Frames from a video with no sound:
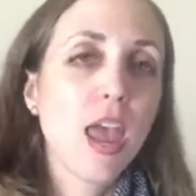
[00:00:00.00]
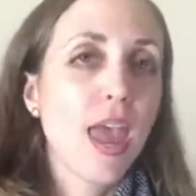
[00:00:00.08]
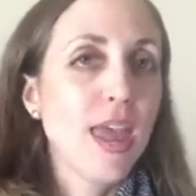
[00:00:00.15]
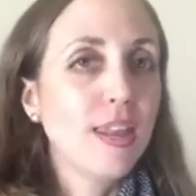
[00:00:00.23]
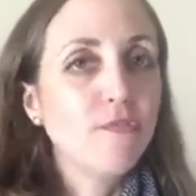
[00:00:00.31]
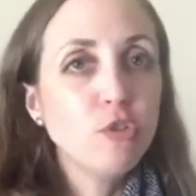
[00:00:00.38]

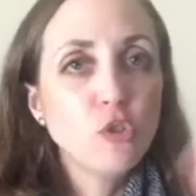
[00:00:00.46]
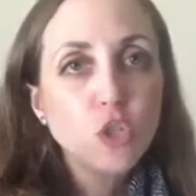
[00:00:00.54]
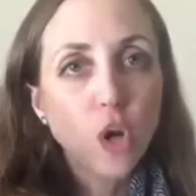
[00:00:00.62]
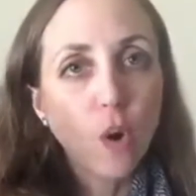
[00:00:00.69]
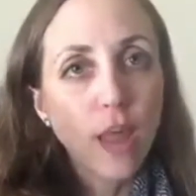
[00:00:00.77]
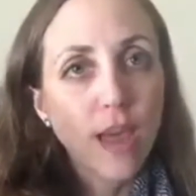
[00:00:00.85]
And if you
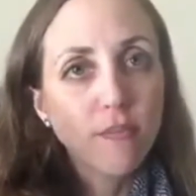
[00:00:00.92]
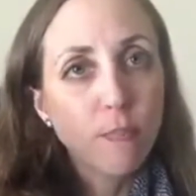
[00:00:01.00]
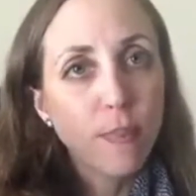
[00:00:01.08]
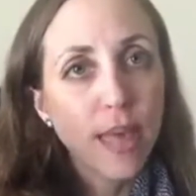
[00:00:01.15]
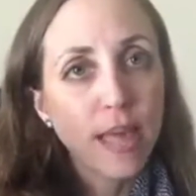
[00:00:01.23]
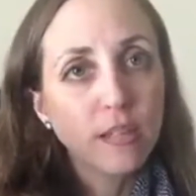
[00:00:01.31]
don't have a
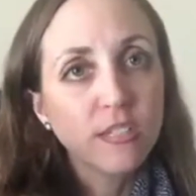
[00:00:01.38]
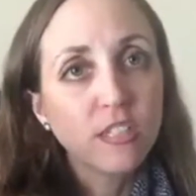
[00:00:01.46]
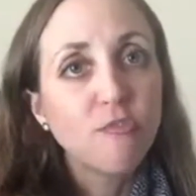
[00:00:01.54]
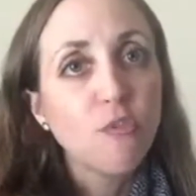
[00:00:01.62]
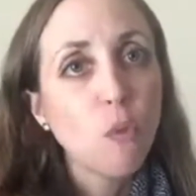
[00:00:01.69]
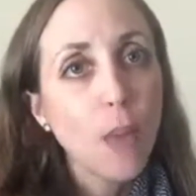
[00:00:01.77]
balance
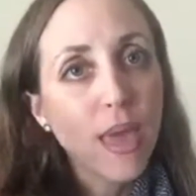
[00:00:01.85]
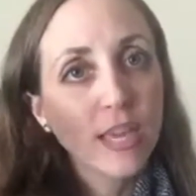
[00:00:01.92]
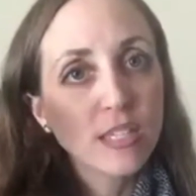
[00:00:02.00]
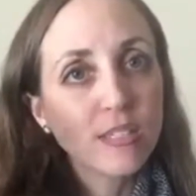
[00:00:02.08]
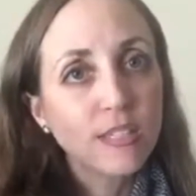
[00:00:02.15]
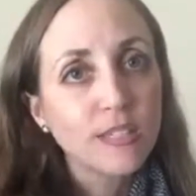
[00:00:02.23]
of
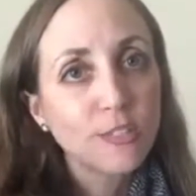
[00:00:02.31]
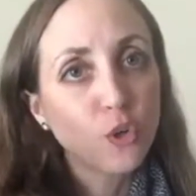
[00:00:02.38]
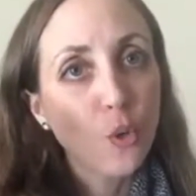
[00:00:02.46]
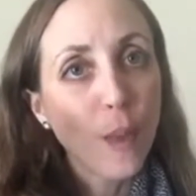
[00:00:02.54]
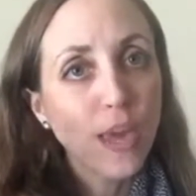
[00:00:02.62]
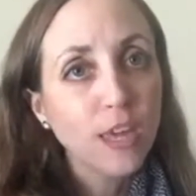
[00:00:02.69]
omega-6 and
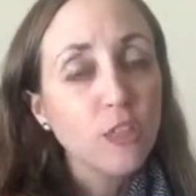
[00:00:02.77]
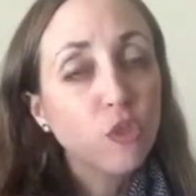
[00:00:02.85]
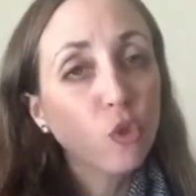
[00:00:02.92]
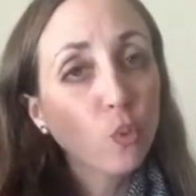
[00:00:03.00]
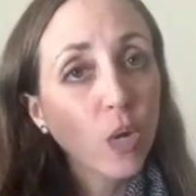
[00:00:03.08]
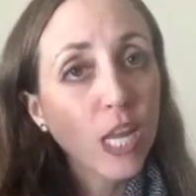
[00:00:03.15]

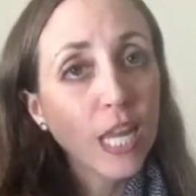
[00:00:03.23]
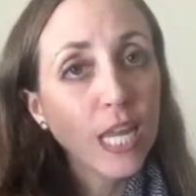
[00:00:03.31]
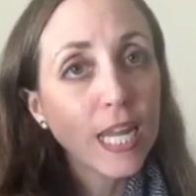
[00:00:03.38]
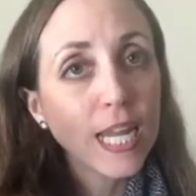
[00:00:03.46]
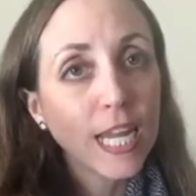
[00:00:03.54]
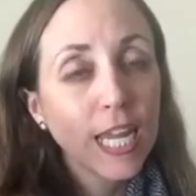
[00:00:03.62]

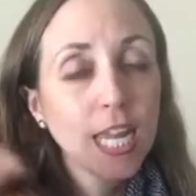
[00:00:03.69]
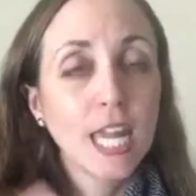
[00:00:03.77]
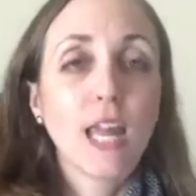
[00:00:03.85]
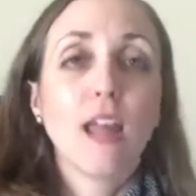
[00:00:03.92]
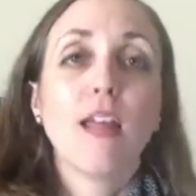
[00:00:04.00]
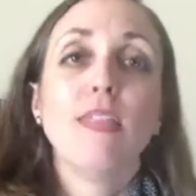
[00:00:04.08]
omega-3,
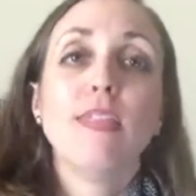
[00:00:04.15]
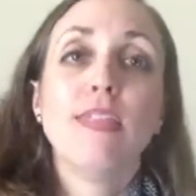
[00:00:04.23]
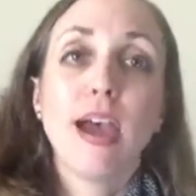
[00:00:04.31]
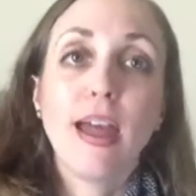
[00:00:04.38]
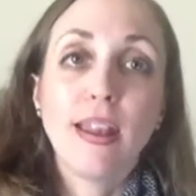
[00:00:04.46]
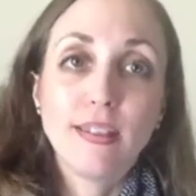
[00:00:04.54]

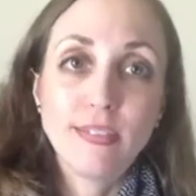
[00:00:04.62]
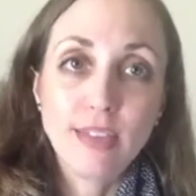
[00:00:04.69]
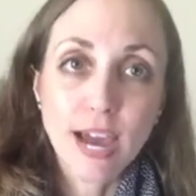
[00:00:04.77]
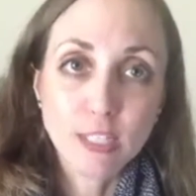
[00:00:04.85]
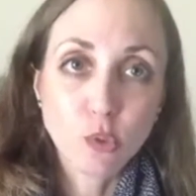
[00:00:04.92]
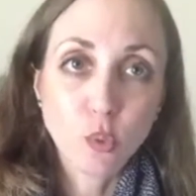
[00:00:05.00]
then
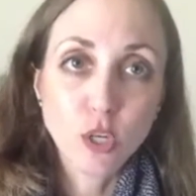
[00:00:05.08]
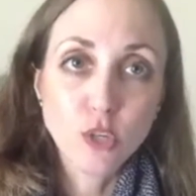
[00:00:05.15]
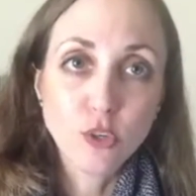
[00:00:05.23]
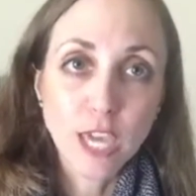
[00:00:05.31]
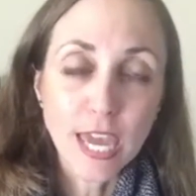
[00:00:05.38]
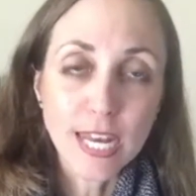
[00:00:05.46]
that's where
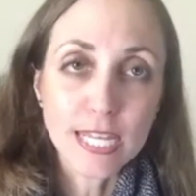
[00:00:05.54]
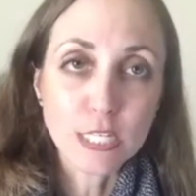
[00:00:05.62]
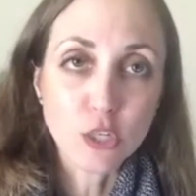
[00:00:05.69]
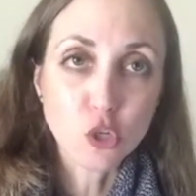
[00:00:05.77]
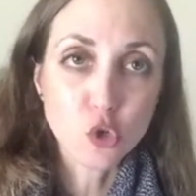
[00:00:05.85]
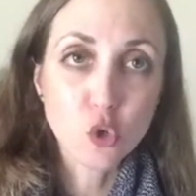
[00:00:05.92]
you get
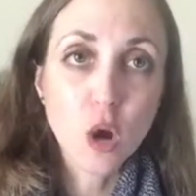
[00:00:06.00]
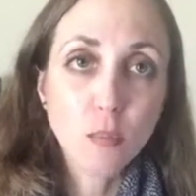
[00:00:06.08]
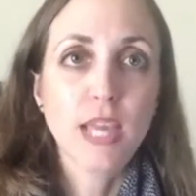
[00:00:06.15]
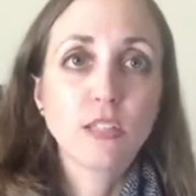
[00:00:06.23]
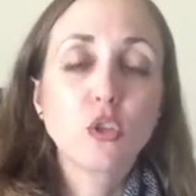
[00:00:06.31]
into trouble.